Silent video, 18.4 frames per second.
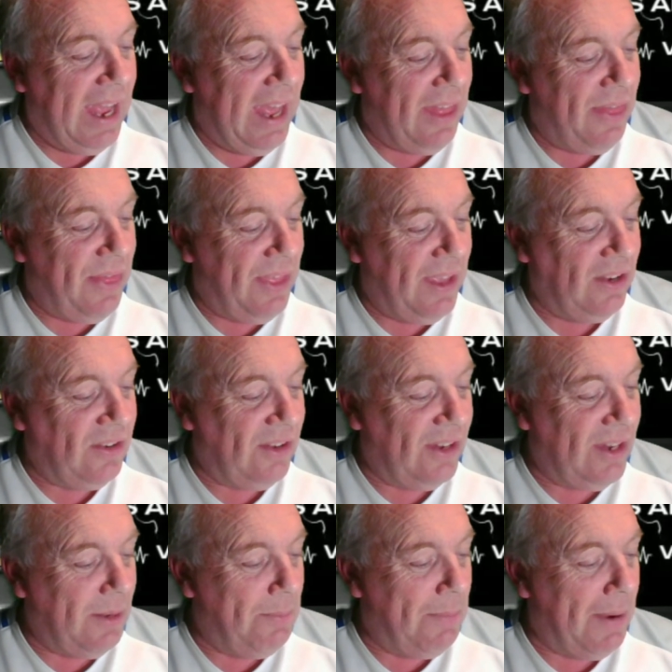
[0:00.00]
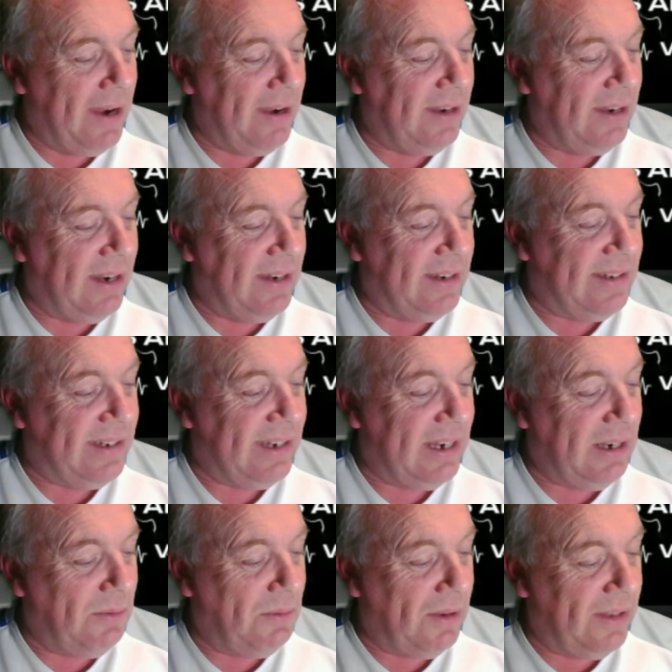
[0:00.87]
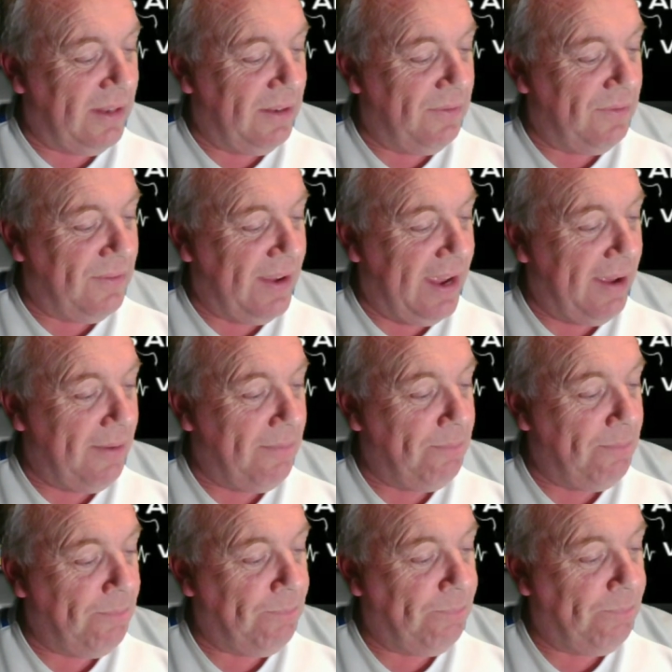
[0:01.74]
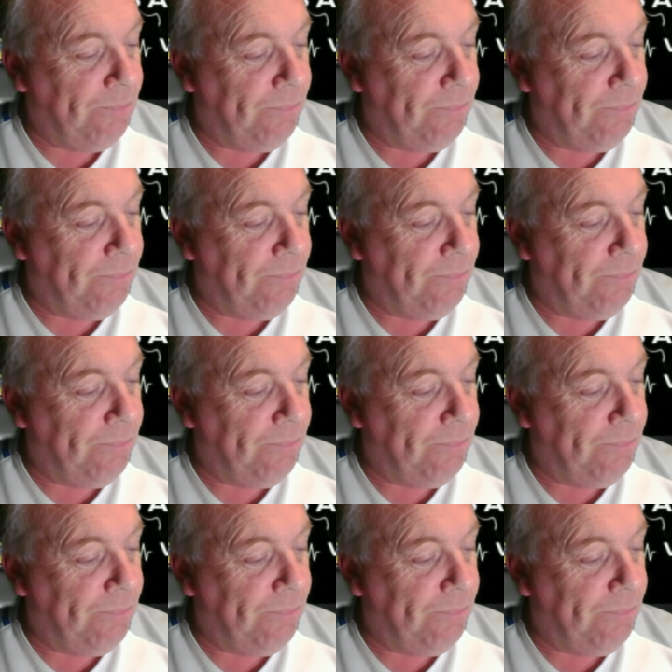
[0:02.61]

things on the betting and see what they've